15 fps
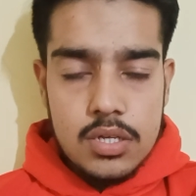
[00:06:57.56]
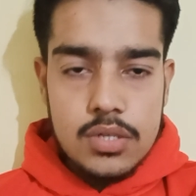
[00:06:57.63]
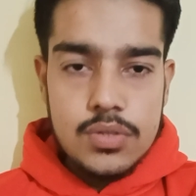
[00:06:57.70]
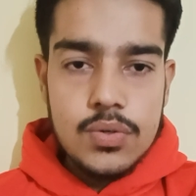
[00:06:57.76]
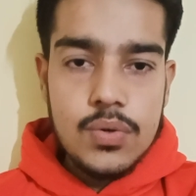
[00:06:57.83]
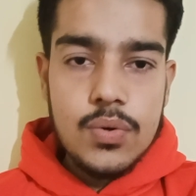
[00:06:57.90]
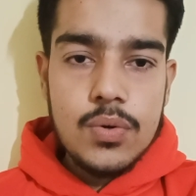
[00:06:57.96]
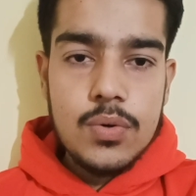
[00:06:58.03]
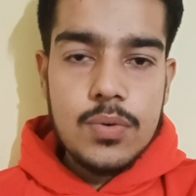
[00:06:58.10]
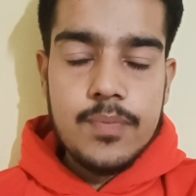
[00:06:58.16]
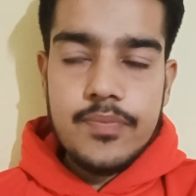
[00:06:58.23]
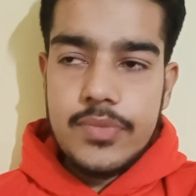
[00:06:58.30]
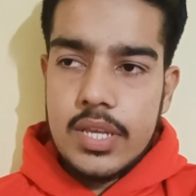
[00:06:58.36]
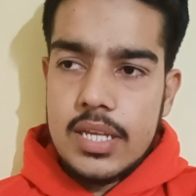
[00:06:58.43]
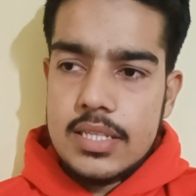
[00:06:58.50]
So
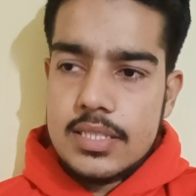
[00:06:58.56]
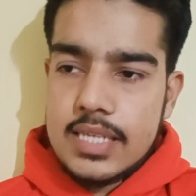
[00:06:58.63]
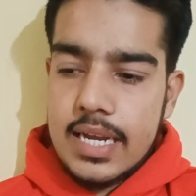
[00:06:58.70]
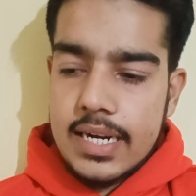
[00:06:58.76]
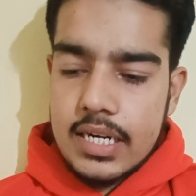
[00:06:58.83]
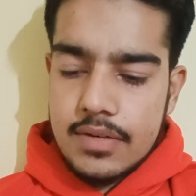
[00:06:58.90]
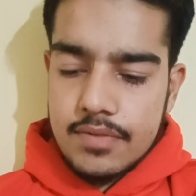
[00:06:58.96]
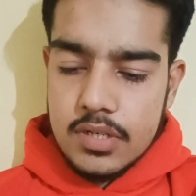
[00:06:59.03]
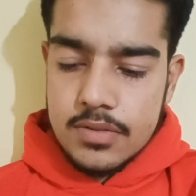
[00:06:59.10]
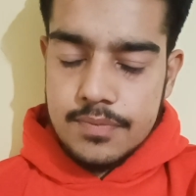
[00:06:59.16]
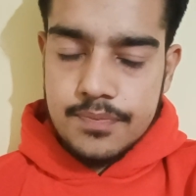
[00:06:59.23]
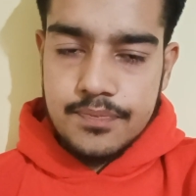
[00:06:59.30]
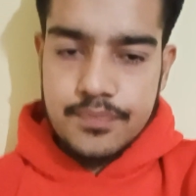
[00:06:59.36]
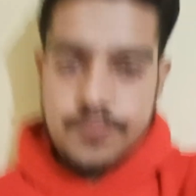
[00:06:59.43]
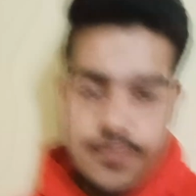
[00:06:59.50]
in second one,